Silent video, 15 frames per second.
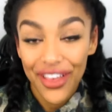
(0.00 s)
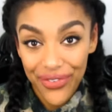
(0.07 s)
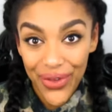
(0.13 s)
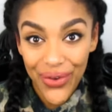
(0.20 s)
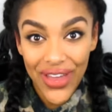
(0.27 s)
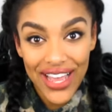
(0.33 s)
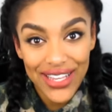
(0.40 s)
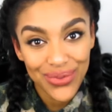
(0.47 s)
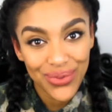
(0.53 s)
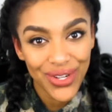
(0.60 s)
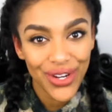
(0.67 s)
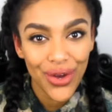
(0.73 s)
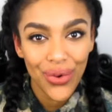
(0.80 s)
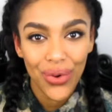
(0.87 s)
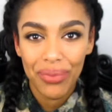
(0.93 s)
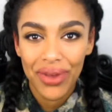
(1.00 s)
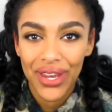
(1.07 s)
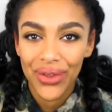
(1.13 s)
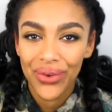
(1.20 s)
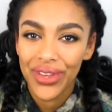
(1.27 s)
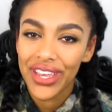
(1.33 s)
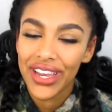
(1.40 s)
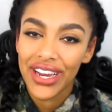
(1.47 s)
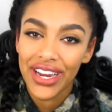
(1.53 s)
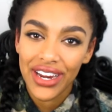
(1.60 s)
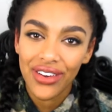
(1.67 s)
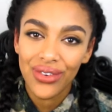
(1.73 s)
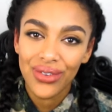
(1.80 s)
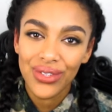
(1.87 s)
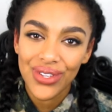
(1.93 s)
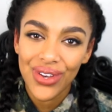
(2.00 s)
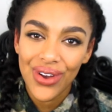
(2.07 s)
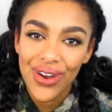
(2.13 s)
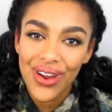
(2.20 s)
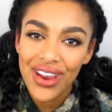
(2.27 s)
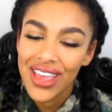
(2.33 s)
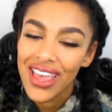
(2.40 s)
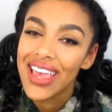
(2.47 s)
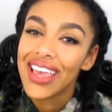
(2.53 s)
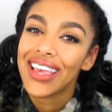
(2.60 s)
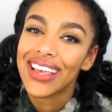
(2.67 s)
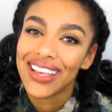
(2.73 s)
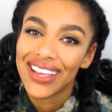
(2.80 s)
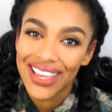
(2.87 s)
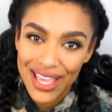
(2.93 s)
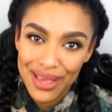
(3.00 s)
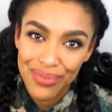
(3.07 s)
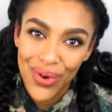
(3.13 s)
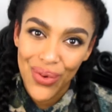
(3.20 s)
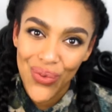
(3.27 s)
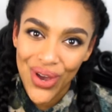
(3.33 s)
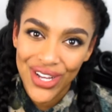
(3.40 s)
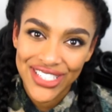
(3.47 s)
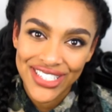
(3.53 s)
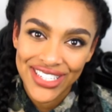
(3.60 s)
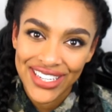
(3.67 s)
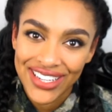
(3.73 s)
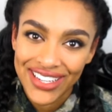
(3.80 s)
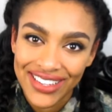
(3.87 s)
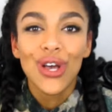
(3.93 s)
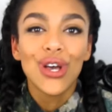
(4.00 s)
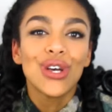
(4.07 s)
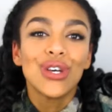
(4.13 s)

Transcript: If you guys want to know what my new year hair goals are, keep on watching.